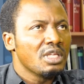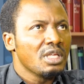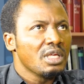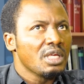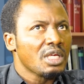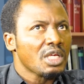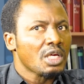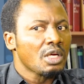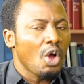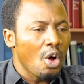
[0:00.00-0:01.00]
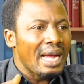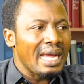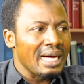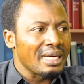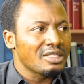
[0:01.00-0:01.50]
the
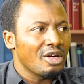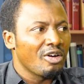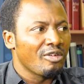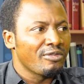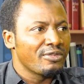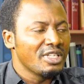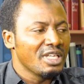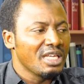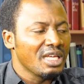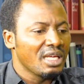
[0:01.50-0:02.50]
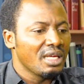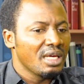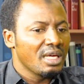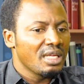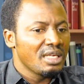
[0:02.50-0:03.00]
conquered of the
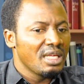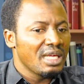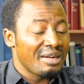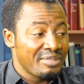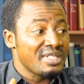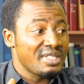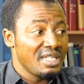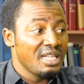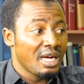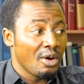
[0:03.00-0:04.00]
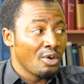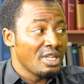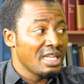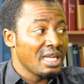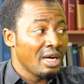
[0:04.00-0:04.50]
Abyssinia or
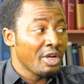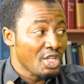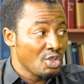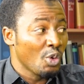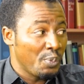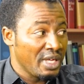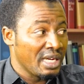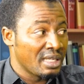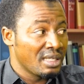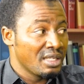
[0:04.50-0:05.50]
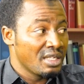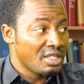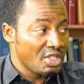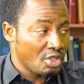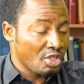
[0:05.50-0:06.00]
the Ethiopian,
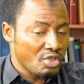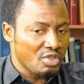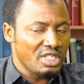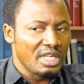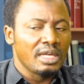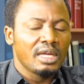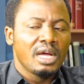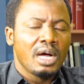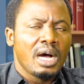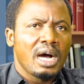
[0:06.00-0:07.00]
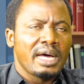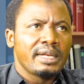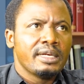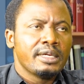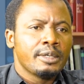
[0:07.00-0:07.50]
so to say,
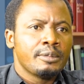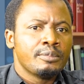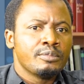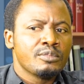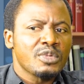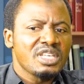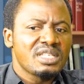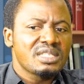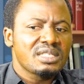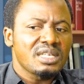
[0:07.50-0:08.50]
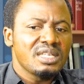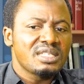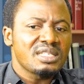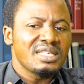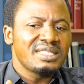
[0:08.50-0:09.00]
and
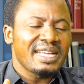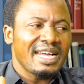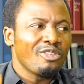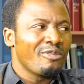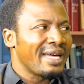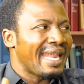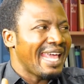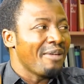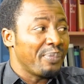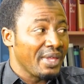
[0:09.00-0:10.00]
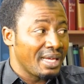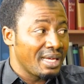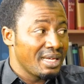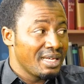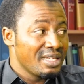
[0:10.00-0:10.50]
it's a kind of an
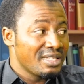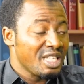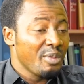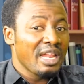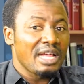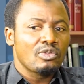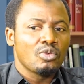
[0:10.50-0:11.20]
epic, similar